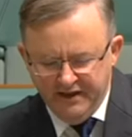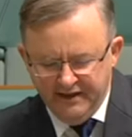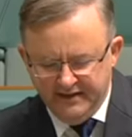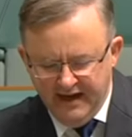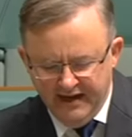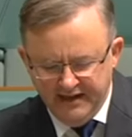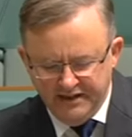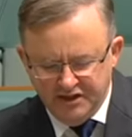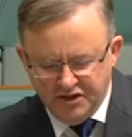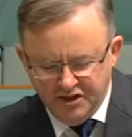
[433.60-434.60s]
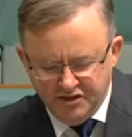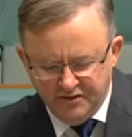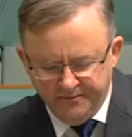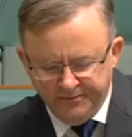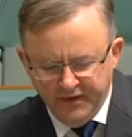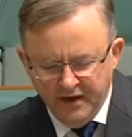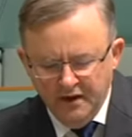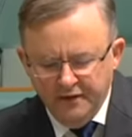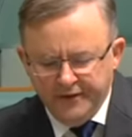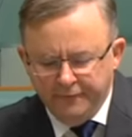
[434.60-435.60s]
the Adani decision,
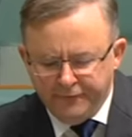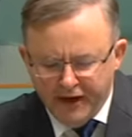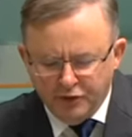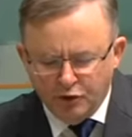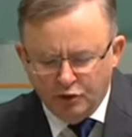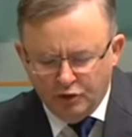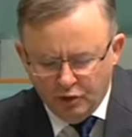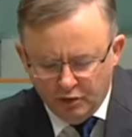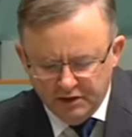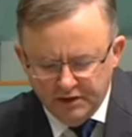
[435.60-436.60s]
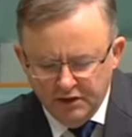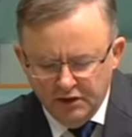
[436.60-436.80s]
the federal court